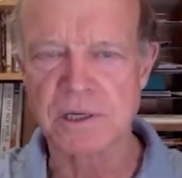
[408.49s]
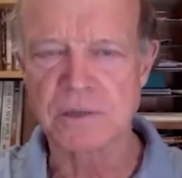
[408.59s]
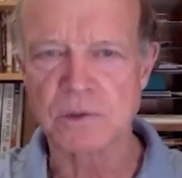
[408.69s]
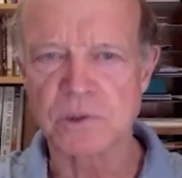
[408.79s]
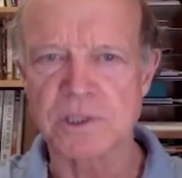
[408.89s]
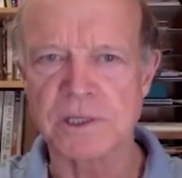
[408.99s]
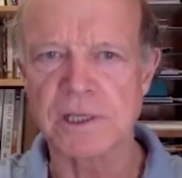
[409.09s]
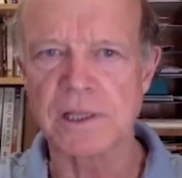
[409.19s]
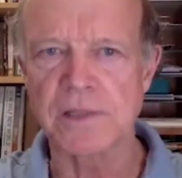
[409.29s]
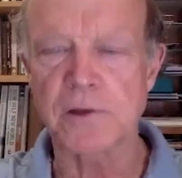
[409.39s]
with the
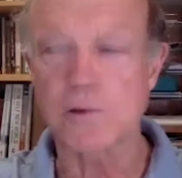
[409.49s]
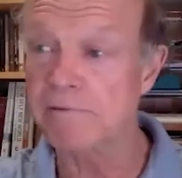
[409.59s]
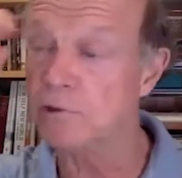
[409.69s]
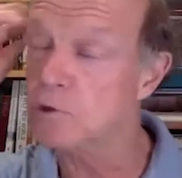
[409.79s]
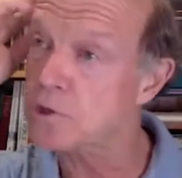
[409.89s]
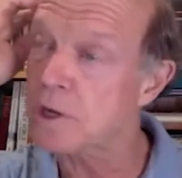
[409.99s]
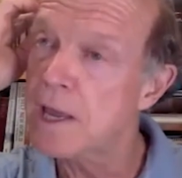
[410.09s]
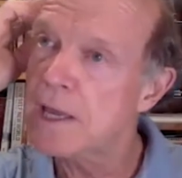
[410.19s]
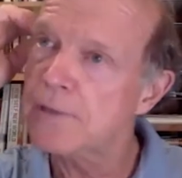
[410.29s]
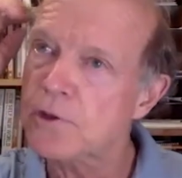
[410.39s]
Neolithic Revolution.
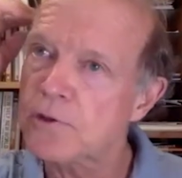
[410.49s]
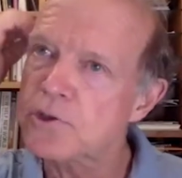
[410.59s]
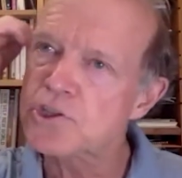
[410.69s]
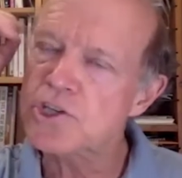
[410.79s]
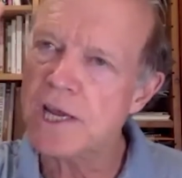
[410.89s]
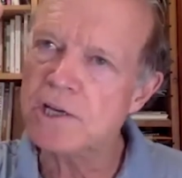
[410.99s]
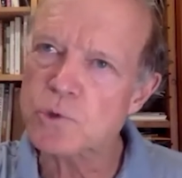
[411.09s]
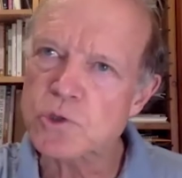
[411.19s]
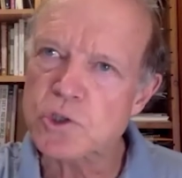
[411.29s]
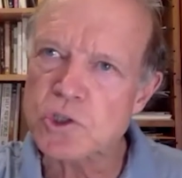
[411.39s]
The
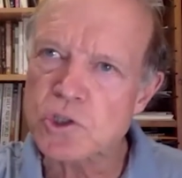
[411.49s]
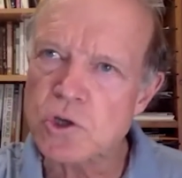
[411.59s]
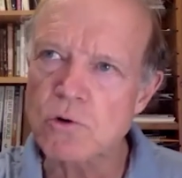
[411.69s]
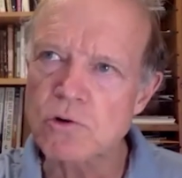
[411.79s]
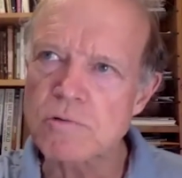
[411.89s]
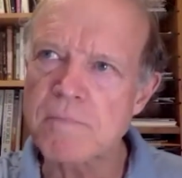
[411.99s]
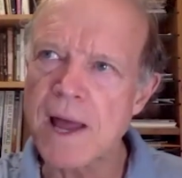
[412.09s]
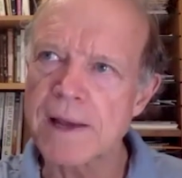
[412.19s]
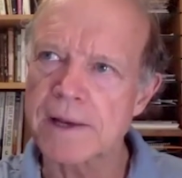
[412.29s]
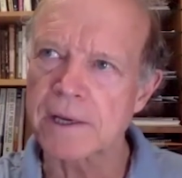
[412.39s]
change was so
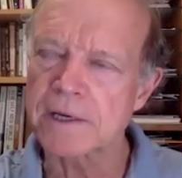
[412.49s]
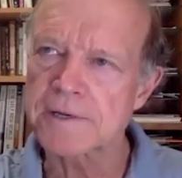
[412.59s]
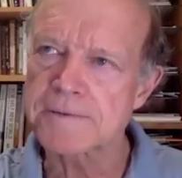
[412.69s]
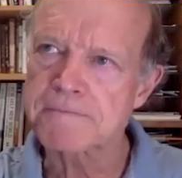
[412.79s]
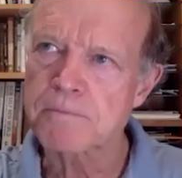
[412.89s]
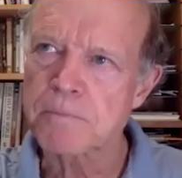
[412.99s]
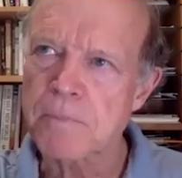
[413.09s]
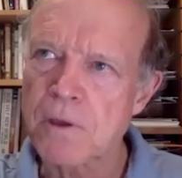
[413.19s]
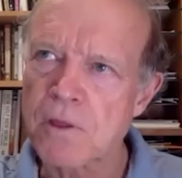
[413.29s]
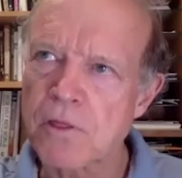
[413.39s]
dramatic
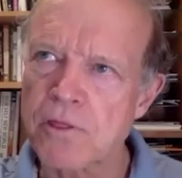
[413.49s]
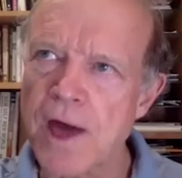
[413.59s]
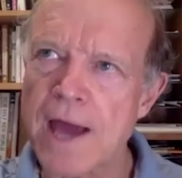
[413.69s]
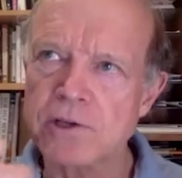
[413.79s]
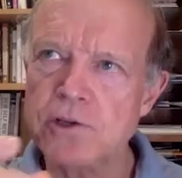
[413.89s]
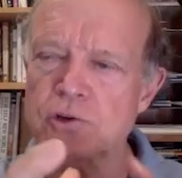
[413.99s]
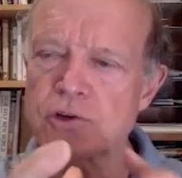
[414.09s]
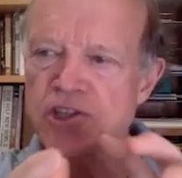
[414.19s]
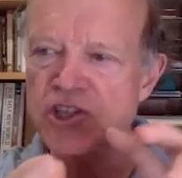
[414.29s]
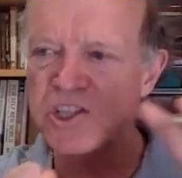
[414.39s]
that you
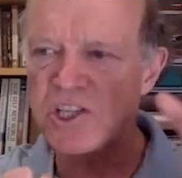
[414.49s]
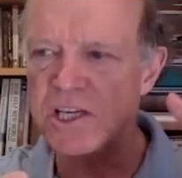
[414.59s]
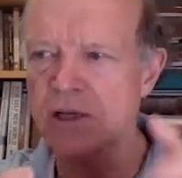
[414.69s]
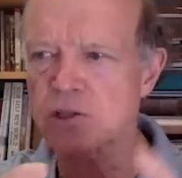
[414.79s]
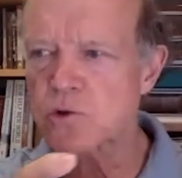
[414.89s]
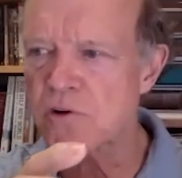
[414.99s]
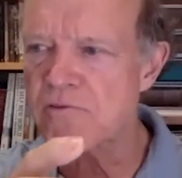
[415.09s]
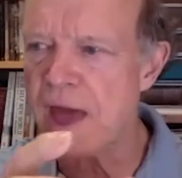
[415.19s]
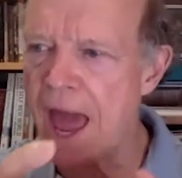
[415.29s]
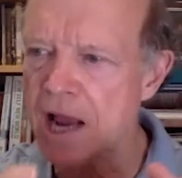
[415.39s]
can see it sort
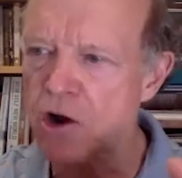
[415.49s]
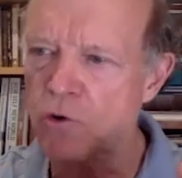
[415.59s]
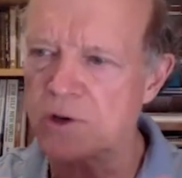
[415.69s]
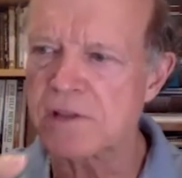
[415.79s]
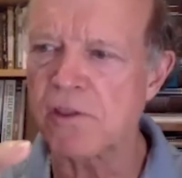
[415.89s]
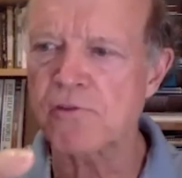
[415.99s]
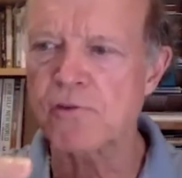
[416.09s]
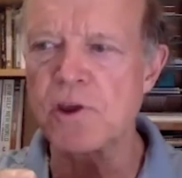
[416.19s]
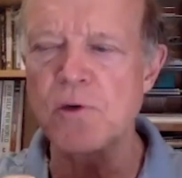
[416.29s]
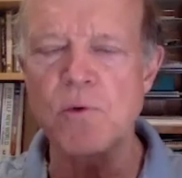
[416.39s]
of echoed in
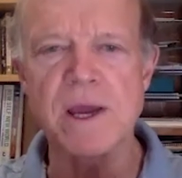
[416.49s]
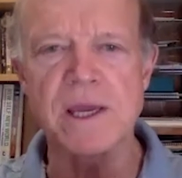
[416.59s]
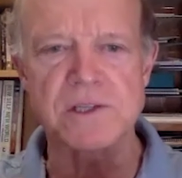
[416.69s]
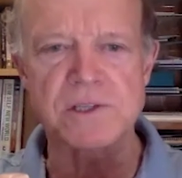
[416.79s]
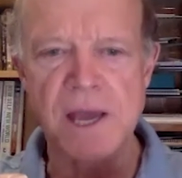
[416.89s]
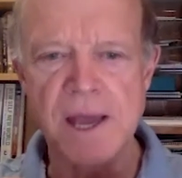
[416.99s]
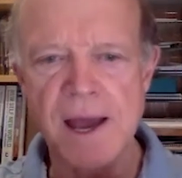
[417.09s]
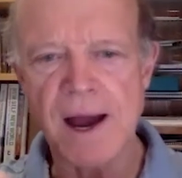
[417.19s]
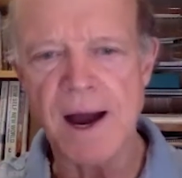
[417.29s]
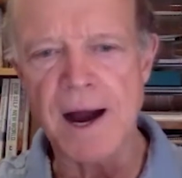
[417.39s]
three ways.
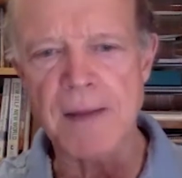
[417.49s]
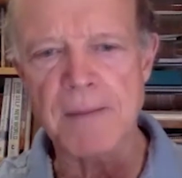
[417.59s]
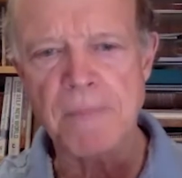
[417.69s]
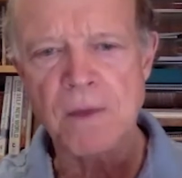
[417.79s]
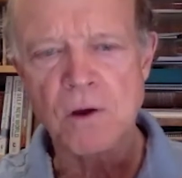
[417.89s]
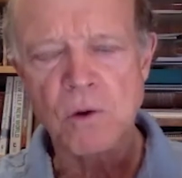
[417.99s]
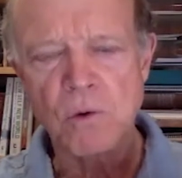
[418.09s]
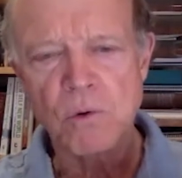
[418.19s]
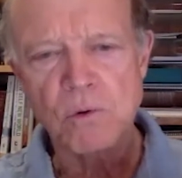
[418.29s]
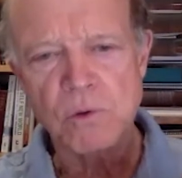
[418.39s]
In
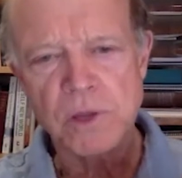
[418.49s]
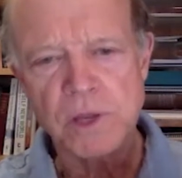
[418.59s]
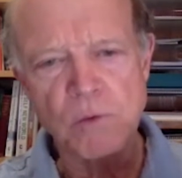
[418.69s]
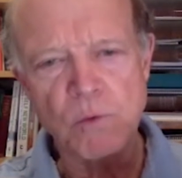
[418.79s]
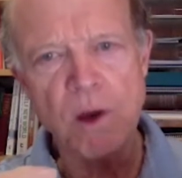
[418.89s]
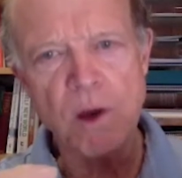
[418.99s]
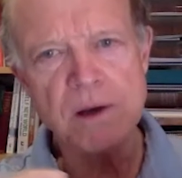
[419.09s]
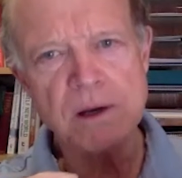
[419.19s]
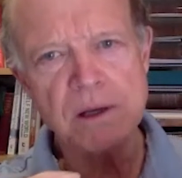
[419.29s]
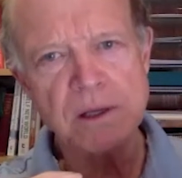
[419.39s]

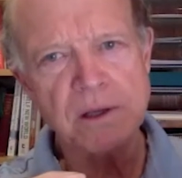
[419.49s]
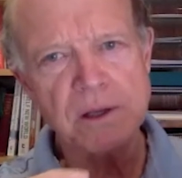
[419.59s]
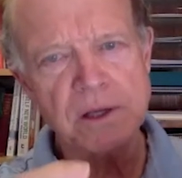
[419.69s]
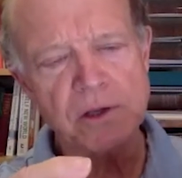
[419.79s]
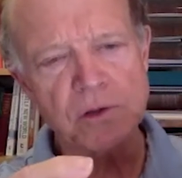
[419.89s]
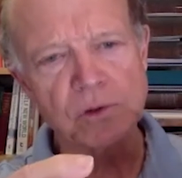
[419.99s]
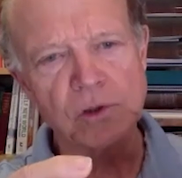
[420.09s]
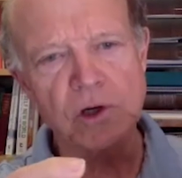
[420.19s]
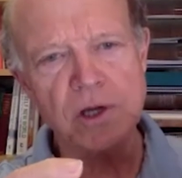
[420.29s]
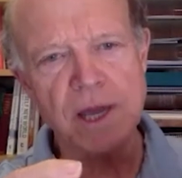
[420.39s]
one, you
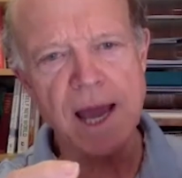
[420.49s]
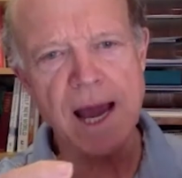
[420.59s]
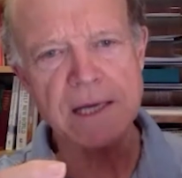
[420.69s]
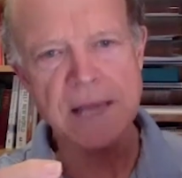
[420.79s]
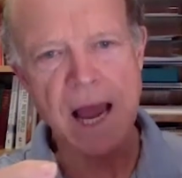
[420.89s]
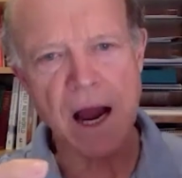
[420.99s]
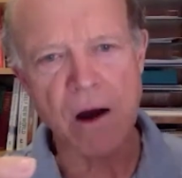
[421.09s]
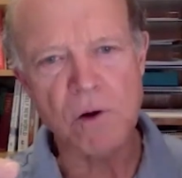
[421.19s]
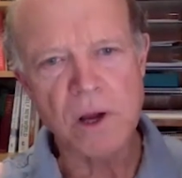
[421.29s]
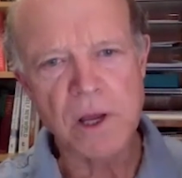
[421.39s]
look at
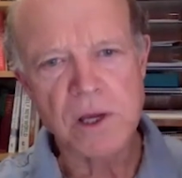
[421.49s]
how